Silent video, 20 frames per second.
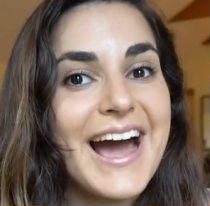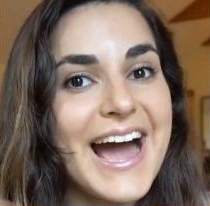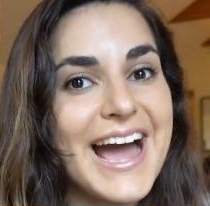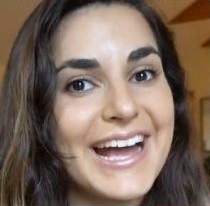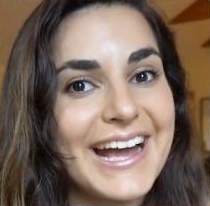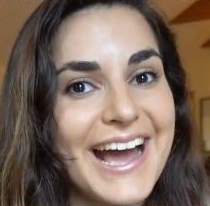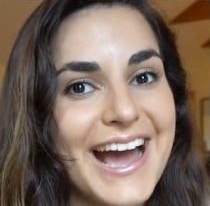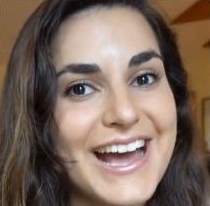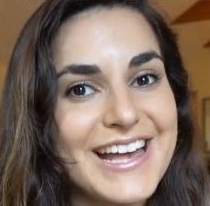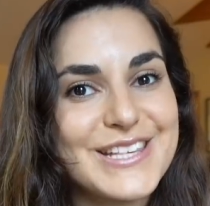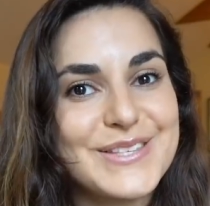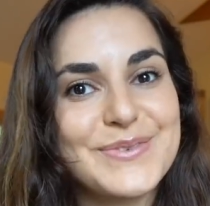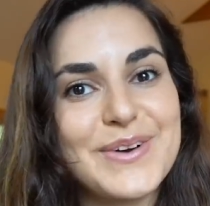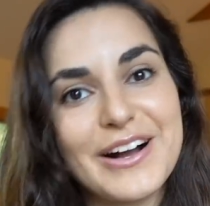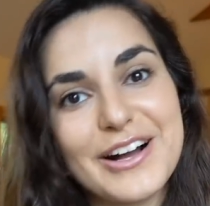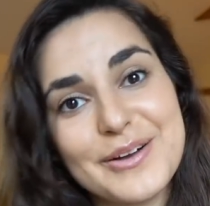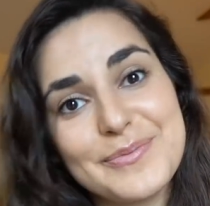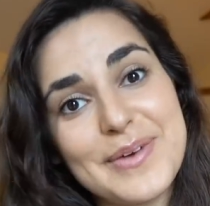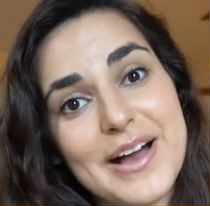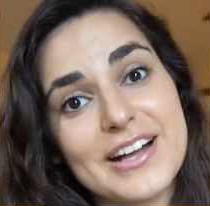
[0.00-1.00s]
Hi guys,
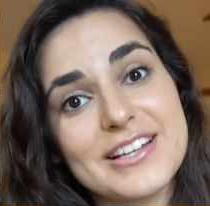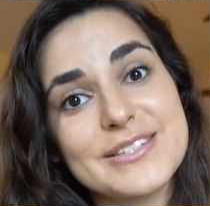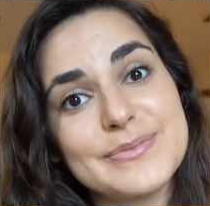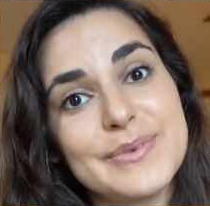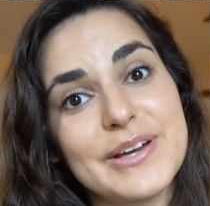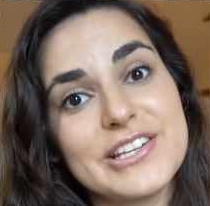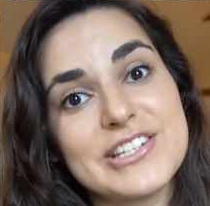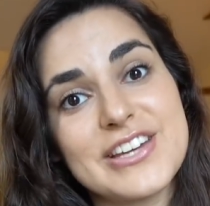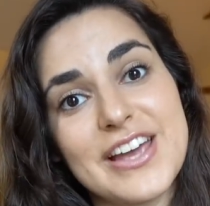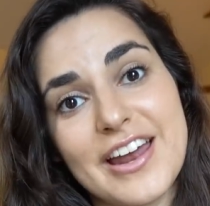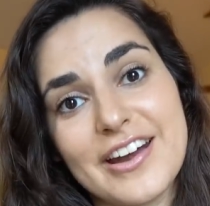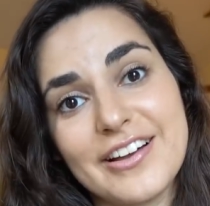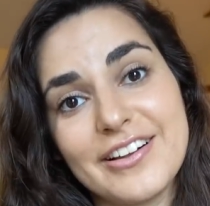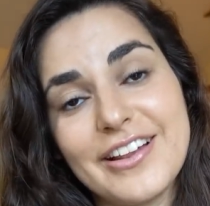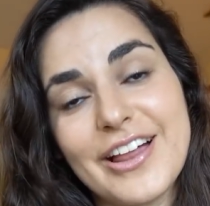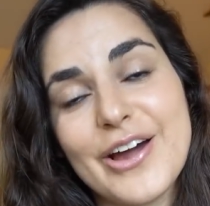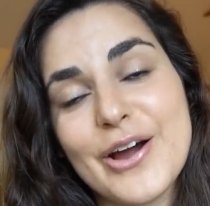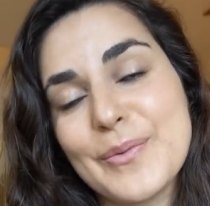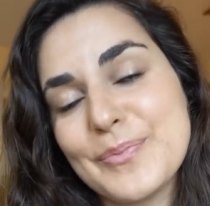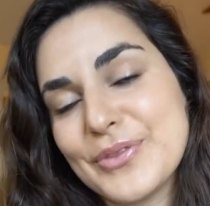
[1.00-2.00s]
welcome back to my channel.
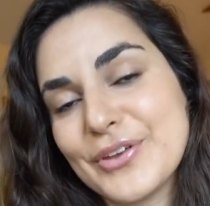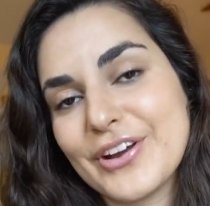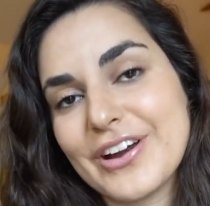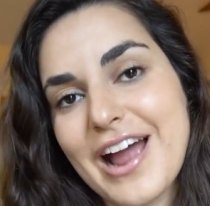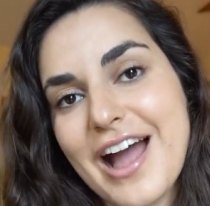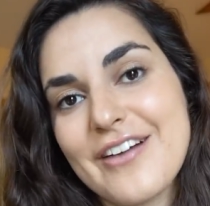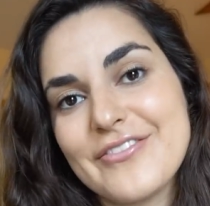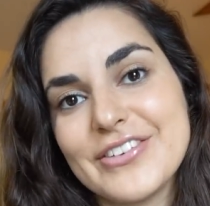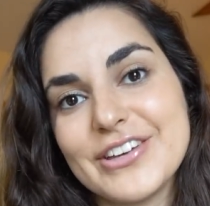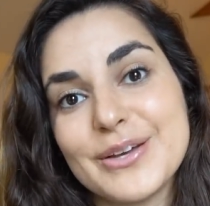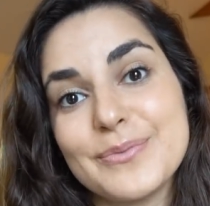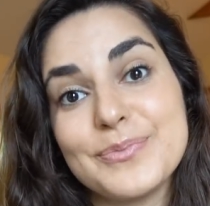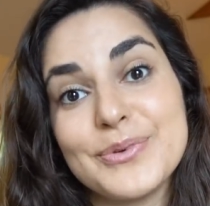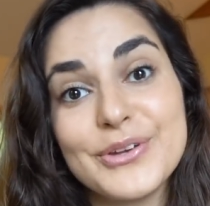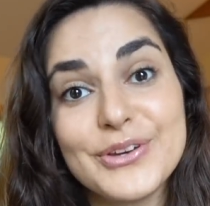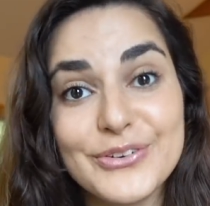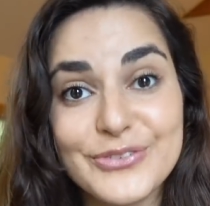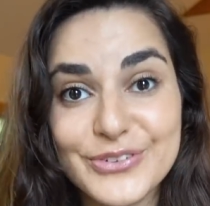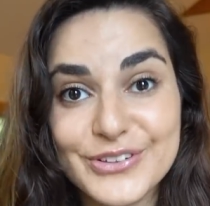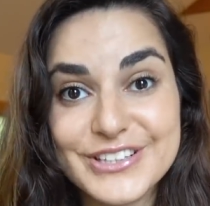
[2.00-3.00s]
I hope that you're having a
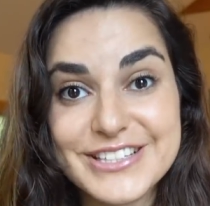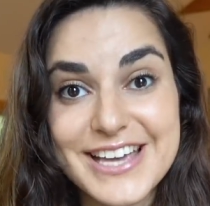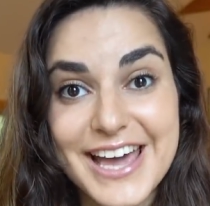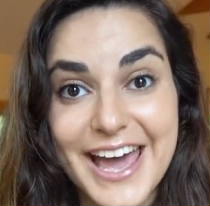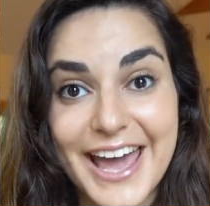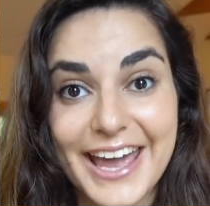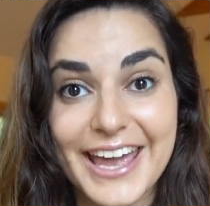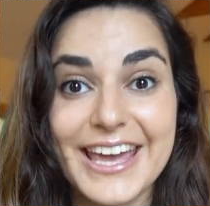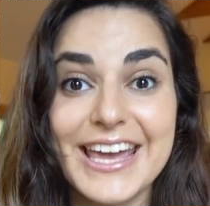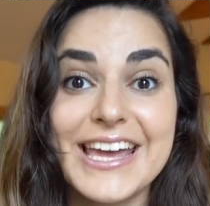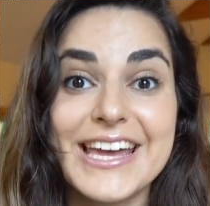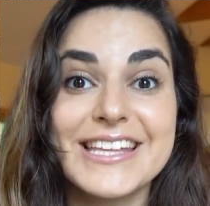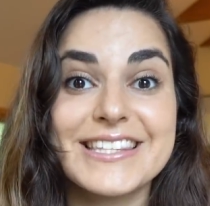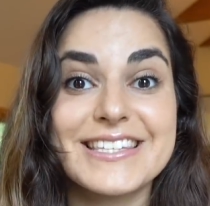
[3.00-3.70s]
beautiful day.